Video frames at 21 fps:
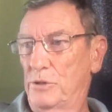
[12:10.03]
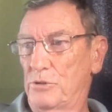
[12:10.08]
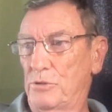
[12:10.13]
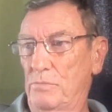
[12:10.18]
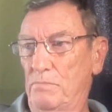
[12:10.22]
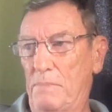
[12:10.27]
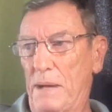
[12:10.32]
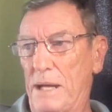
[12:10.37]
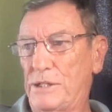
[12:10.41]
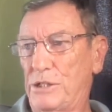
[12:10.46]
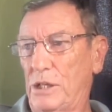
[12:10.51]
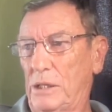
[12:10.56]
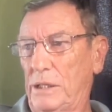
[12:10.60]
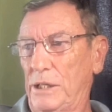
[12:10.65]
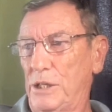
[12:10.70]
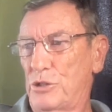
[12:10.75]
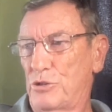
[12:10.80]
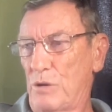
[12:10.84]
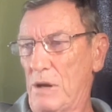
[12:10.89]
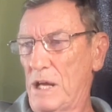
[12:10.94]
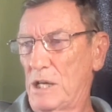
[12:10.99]
magically
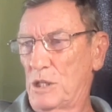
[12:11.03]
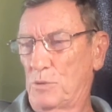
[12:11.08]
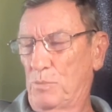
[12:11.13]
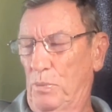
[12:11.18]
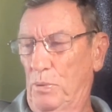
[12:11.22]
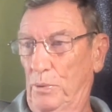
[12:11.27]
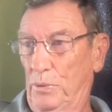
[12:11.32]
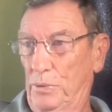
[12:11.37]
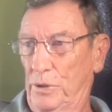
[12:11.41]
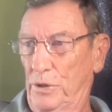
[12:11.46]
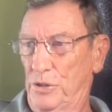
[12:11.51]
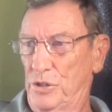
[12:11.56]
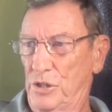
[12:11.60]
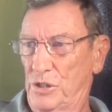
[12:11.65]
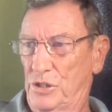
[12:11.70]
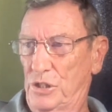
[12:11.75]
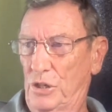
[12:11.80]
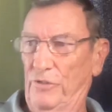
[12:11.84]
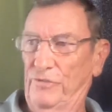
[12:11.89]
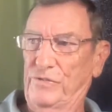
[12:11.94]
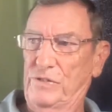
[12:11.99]
transported
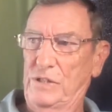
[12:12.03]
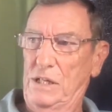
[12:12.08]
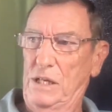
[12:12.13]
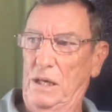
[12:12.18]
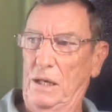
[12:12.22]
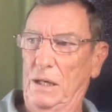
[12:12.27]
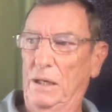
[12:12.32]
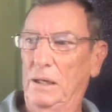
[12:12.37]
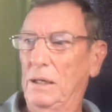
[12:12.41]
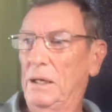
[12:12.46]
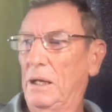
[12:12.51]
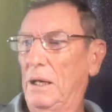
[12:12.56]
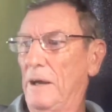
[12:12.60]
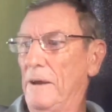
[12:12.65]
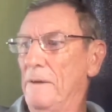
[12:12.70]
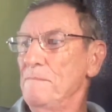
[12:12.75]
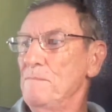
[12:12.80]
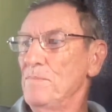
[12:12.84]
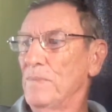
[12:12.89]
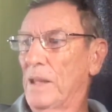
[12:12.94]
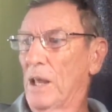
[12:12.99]
yourself to here,
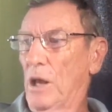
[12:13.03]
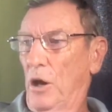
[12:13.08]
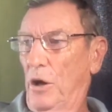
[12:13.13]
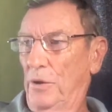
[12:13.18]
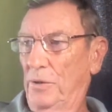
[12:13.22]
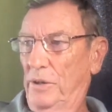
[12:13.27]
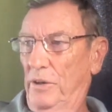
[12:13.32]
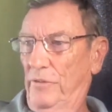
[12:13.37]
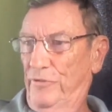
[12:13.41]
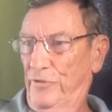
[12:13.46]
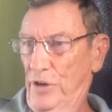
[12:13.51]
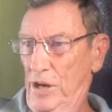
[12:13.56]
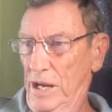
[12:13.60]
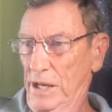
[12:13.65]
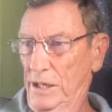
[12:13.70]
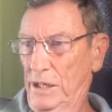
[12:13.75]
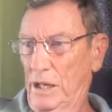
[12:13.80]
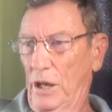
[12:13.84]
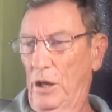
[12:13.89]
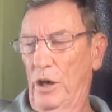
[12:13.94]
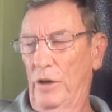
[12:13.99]
on the
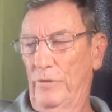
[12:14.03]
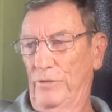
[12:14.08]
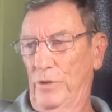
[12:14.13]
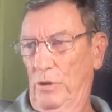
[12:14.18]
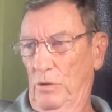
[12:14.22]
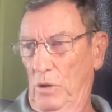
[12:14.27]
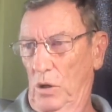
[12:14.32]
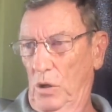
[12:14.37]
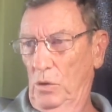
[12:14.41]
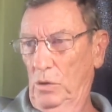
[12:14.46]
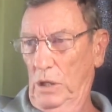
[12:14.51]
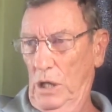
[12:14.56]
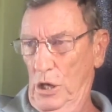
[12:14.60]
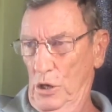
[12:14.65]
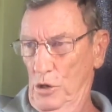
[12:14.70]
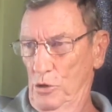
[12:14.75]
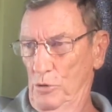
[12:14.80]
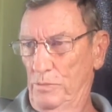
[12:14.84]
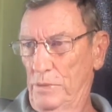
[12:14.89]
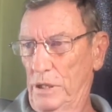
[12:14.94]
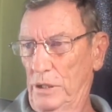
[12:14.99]
veranda of your old
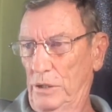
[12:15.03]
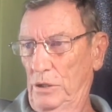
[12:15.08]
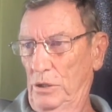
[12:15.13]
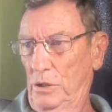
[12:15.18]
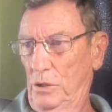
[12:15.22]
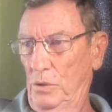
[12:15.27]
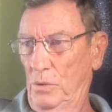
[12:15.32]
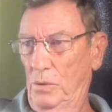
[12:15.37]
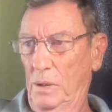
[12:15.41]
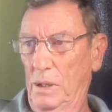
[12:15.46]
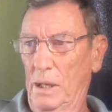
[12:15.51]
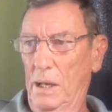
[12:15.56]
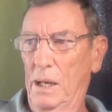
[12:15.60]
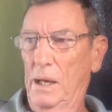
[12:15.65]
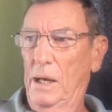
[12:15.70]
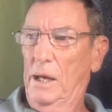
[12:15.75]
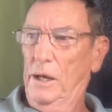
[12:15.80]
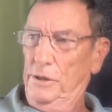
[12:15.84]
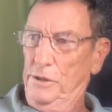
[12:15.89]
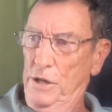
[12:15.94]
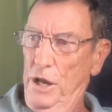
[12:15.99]
home that you
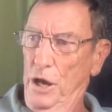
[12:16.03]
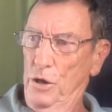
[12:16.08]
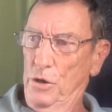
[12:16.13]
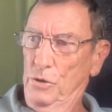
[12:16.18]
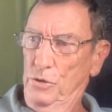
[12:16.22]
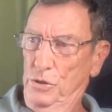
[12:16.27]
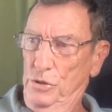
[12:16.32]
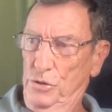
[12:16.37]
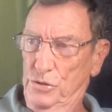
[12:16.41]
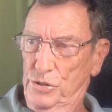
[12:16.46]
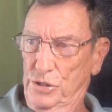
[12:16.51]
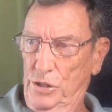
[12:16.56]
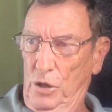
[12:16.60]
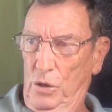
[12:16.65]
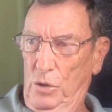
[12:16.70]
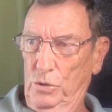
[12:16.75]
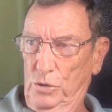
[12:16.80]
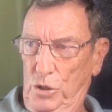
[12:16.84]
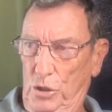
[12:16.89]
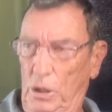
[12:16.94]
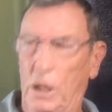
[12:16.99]

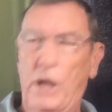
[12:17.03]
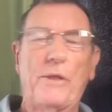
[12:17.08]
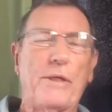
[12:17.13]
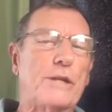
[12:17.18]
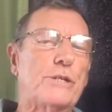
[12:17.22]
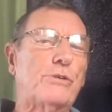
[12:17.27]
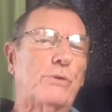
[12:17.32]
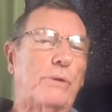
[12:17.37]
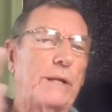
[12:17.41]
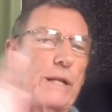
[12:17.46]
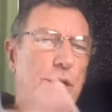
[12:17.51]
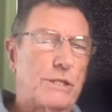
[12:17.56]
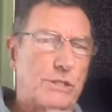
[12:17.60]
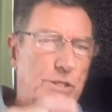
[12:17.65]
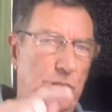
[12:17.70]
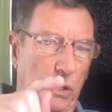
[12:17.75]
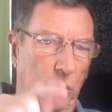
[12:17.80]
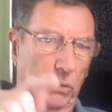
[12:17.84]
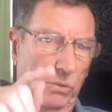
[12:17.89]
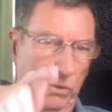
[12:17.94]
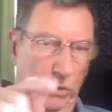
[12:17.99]
sold." Oh, that's right, he'd
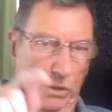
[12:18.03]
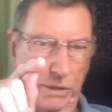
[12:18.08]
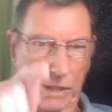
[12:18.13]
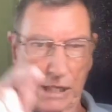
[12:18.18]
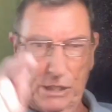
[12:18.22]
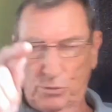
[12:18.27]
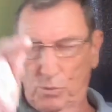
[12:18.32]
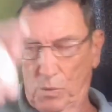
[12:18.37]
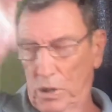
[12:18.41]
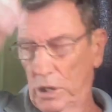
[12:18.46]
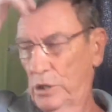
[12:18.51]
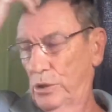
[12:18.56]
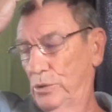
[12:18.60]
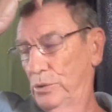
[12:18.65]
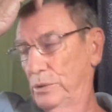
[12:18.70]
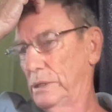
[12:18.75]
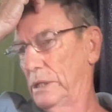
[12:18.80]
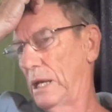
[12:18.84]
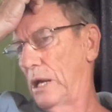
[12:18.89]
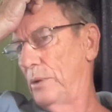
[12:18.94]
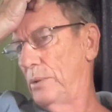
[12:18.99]
sold it. That's why I
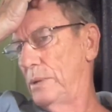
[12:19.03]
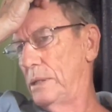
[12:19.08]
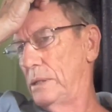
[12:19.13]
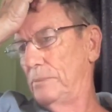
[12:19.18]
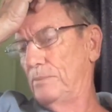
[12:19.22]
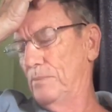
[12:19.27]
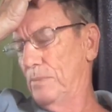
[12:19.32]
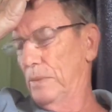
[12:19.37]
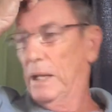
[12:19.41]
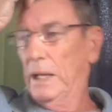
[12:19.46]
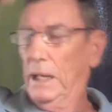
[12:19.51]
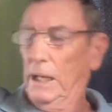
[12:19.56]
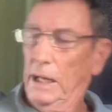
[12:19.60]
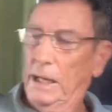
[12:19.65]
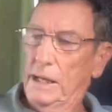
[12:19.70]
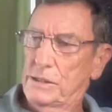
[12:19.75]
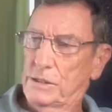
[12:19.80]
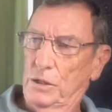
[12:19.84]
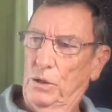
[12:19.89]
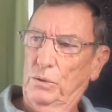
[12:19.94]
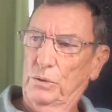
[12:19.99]
couldn't go in.
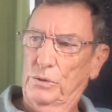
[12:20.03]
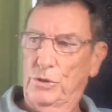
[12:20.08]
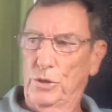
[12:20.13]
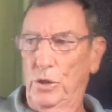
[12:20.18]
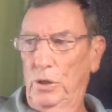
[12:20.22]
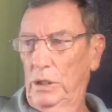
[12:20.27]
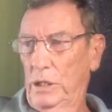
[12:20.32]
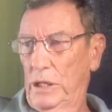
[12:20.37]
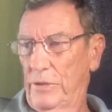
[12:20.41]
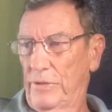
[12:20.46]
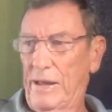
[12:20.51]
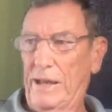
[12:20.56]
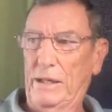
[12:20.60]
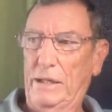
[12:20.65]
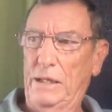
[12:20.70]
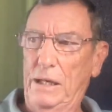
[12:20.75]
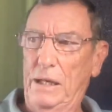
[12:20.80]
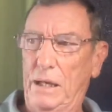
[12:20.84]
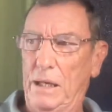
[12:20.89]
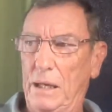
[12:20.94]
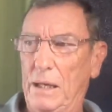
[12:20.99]
He'd sold it earlier that
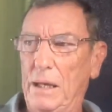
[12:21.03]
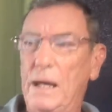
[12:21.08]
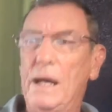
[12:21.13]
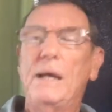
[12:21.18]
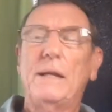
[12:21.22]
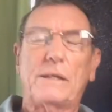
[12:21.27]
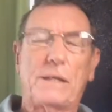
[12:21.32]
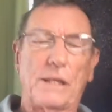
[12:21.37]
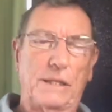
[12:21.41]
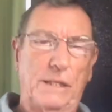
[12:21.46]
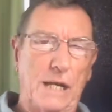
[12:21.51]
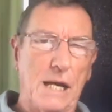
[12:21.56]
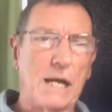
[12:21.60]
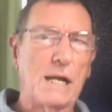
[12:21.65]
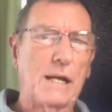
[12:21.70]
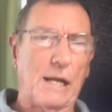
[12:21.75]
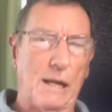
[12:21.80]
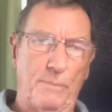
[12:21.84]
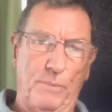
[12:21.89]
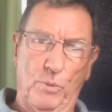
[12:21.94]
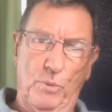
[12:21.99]
year to the
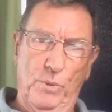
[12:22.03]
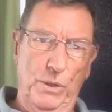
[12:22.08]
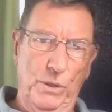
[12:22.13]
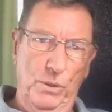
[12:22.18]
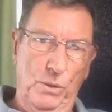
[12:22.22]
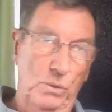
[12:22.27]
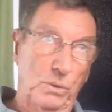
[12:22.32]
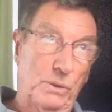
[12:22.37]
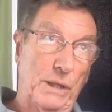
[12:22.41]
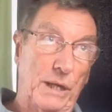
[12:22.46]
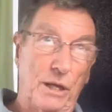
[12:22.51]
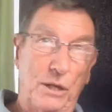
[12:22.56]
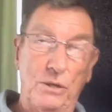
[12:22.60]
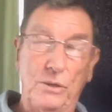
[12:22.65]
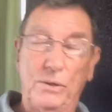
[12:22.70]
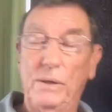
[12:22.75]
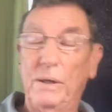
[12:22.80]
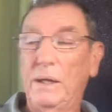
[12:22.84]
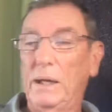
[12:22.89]
young couple we all know